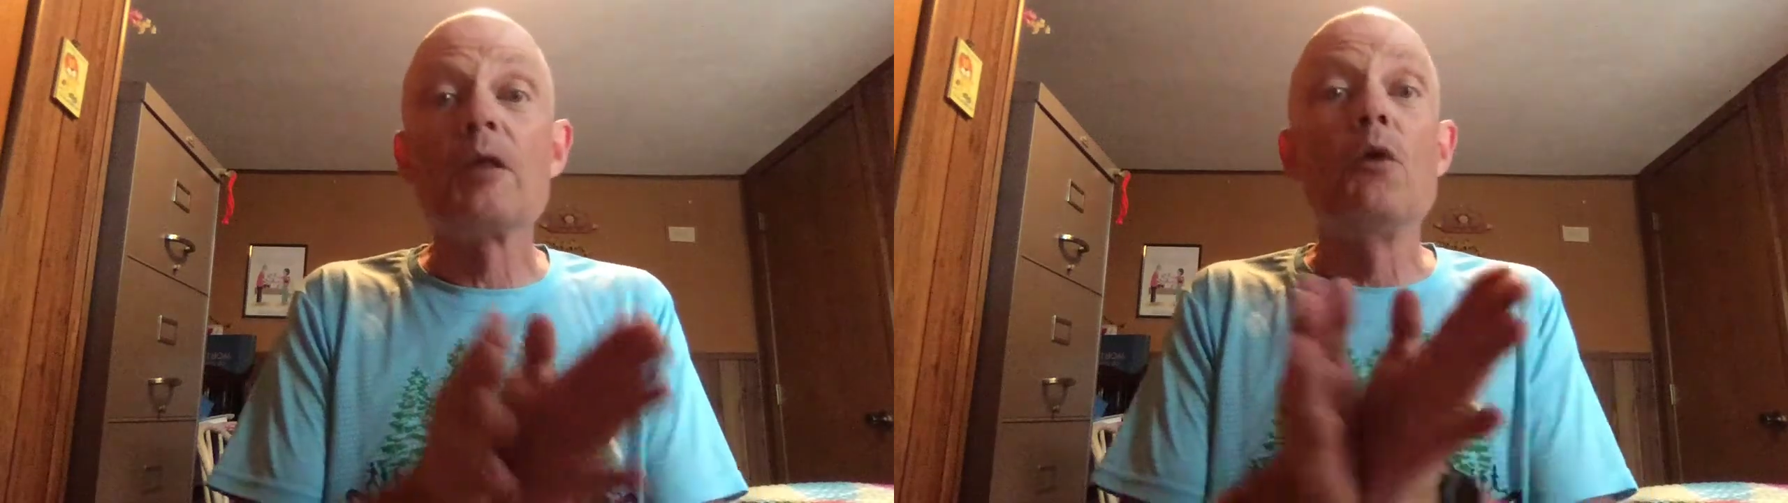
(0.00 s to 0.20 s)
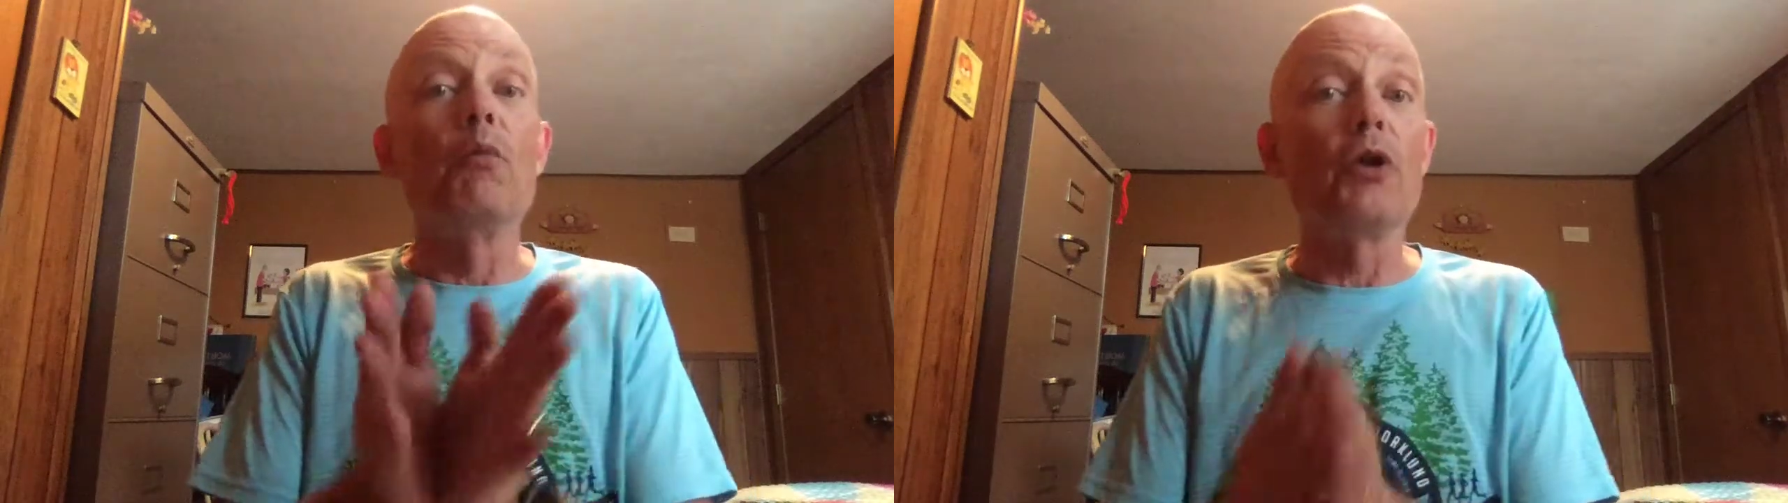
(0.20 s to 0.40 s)

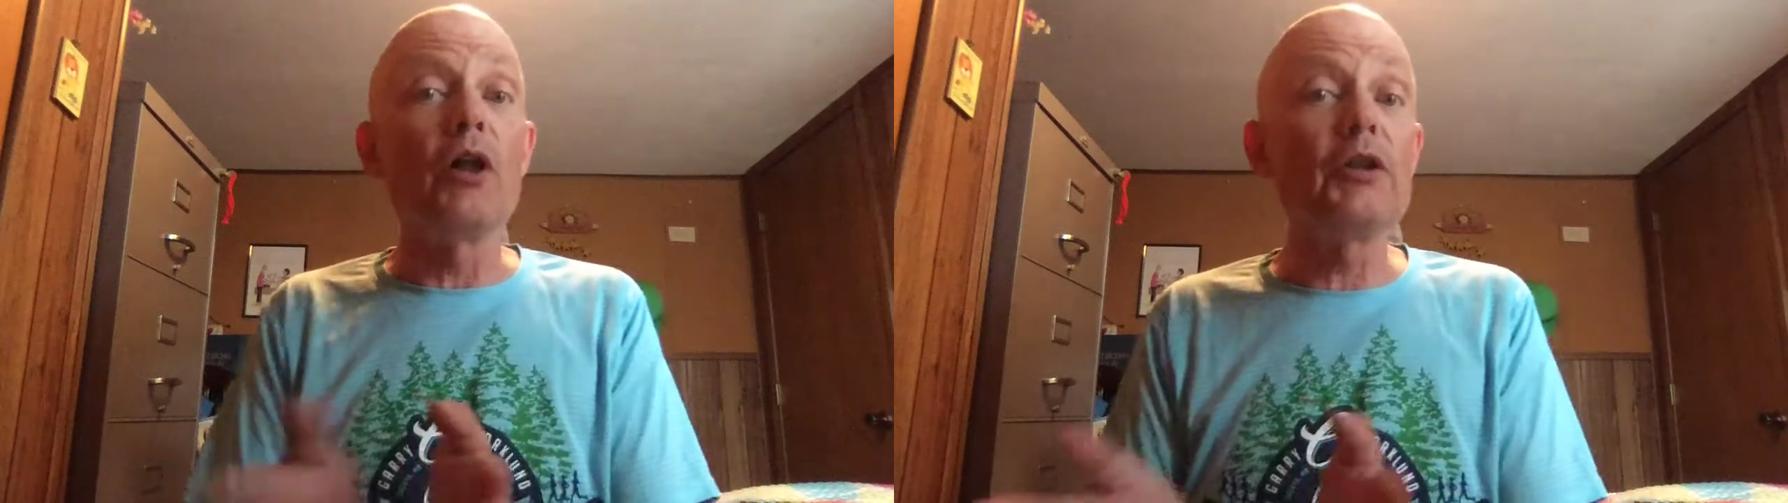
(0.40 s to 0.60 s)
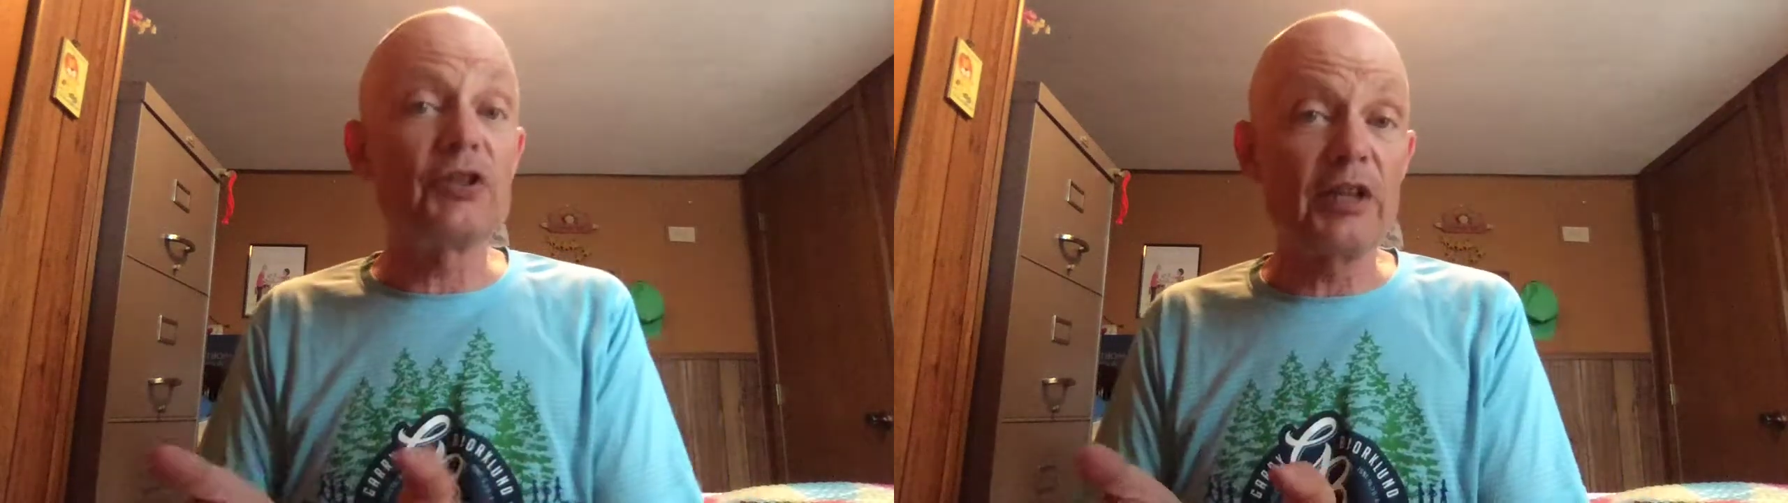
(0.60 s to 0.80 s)
When all
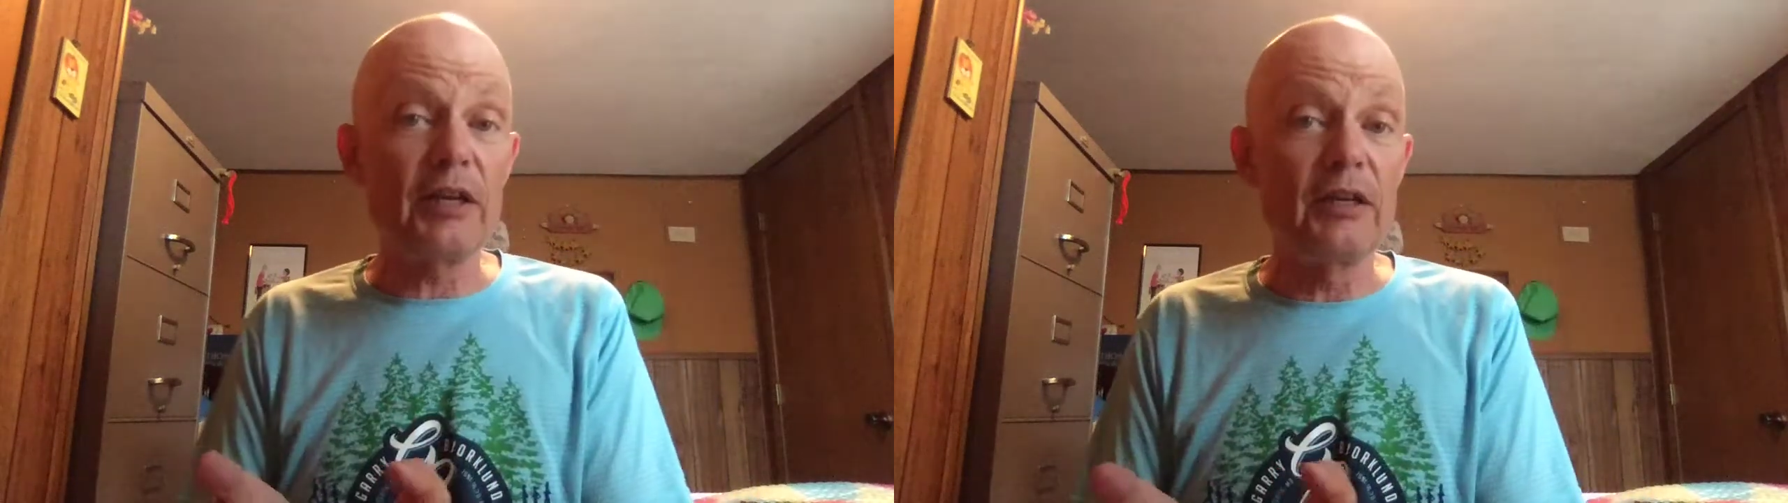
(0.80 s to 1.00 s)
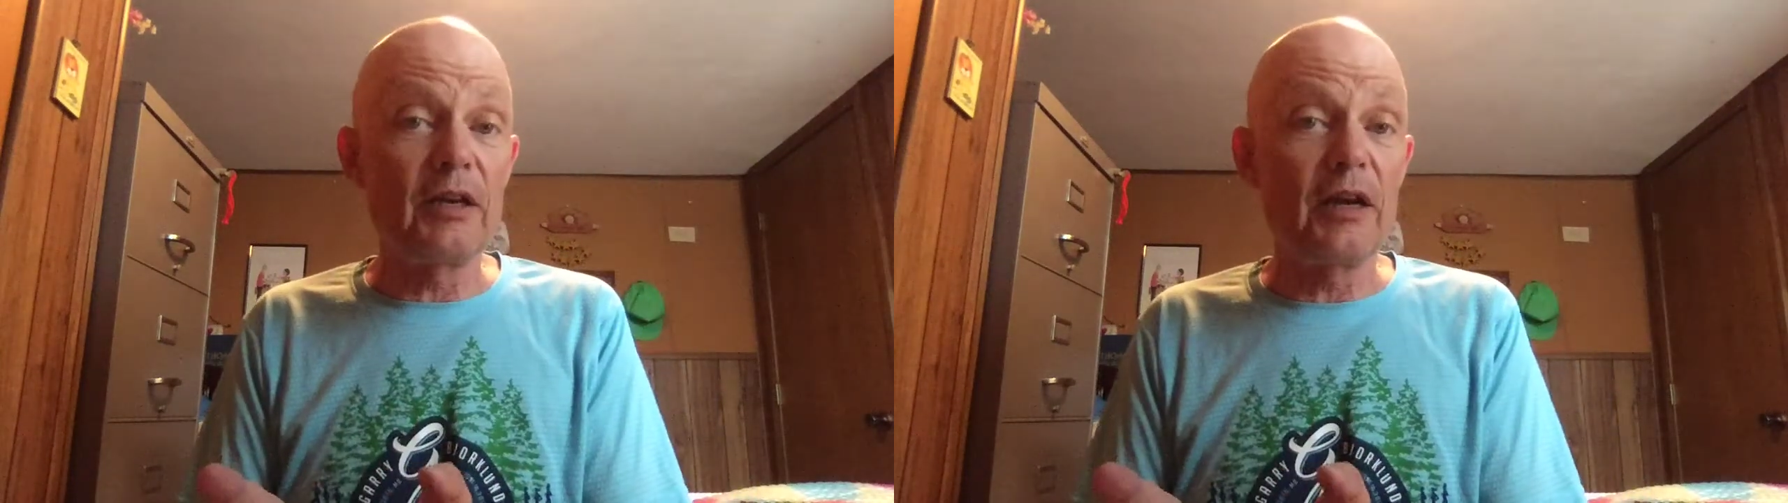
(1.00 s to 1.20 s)
is said
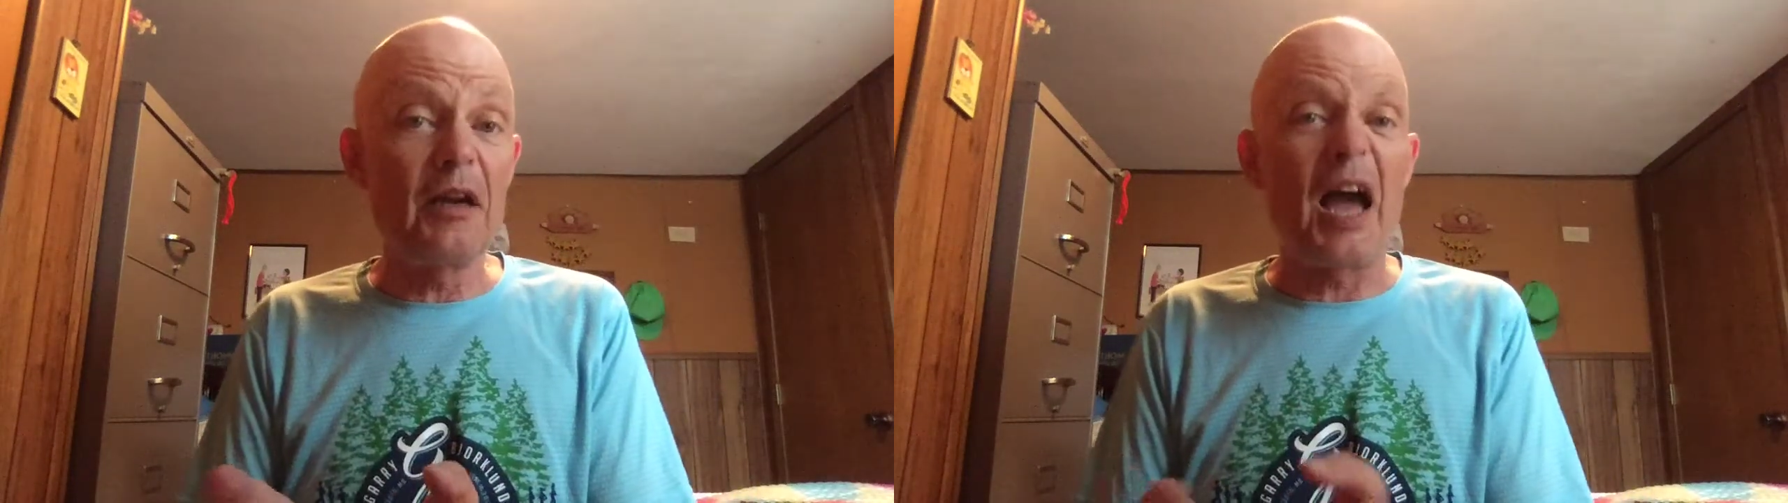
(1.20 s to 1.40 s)
and done,